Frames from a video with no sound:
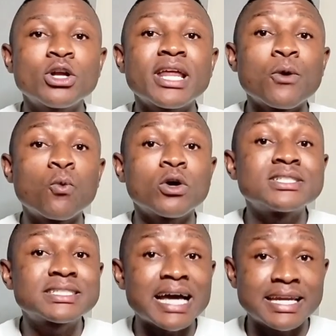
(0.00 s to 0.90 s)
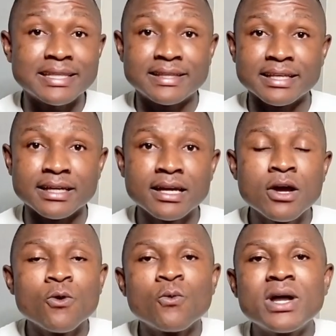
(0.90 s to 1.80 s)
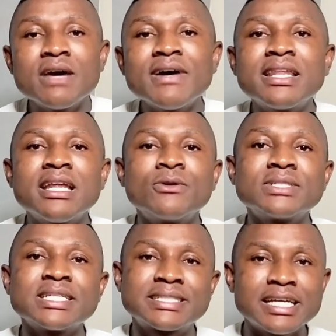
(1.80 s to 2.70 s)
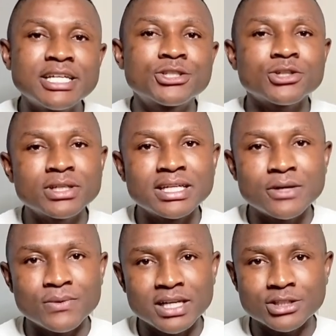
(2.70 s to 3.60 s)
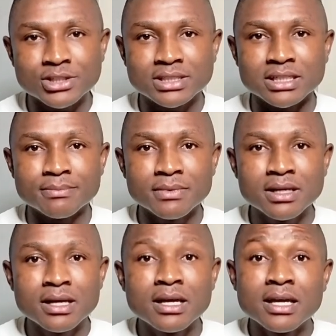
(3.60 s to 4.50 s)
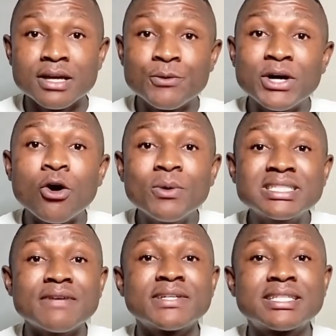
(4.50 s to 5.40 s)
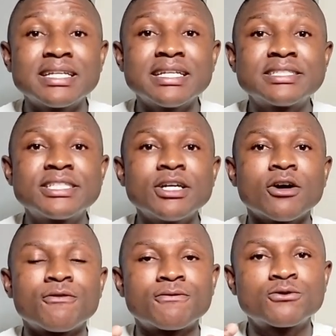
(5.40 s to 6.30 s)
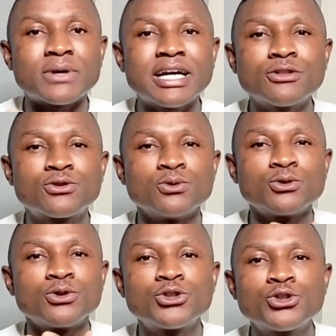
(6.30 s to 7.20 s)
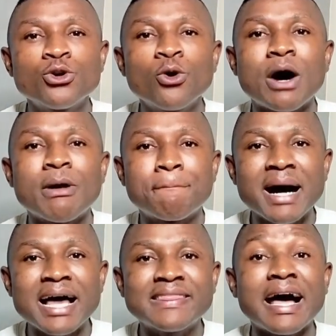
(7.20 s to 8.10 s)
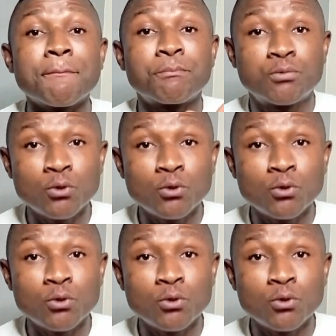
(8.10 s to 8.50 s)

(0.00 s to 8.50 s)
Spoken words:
a one-sided thing. Whenever there is a tension in a relationship, we always have a tendency of trying to show our partner and prove